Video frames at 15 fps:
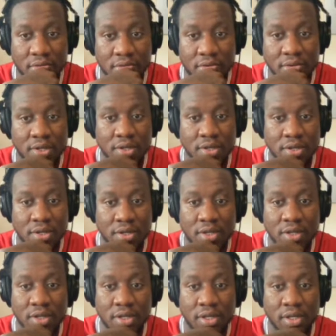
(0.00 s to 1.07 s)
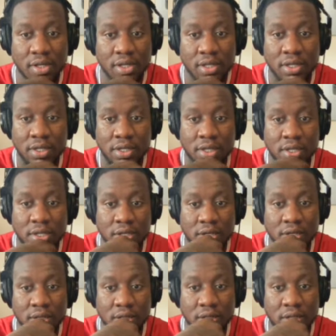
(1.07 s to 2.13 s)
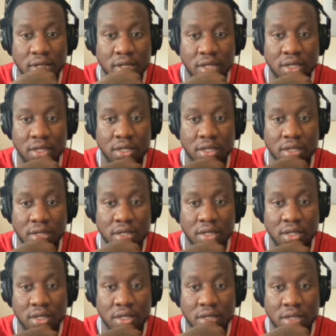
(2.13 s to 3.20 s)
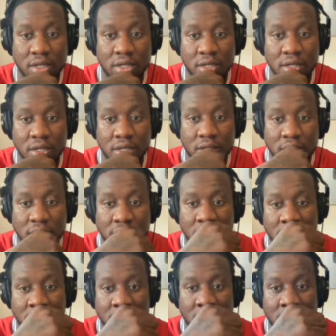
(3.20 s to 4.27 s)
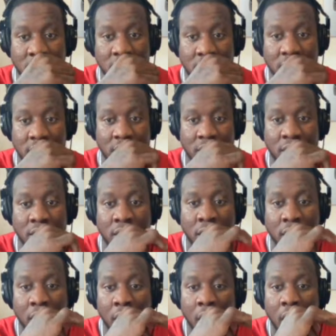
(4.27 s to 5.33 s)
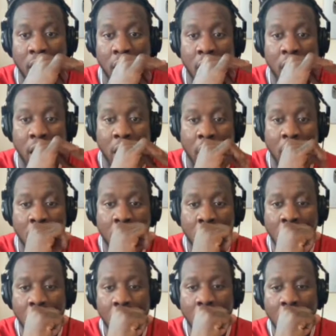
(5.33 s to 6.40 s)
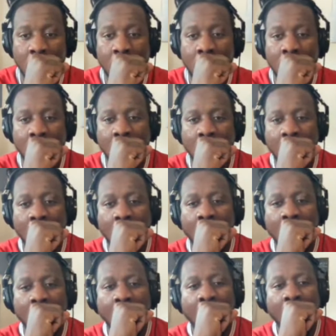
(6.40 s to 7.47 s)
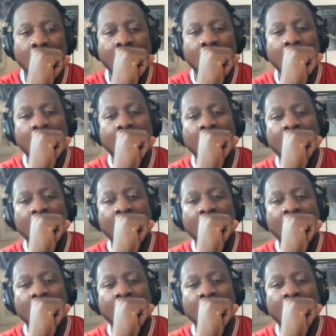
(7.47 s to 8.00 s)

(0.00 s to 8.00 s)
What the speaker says: (not speaking)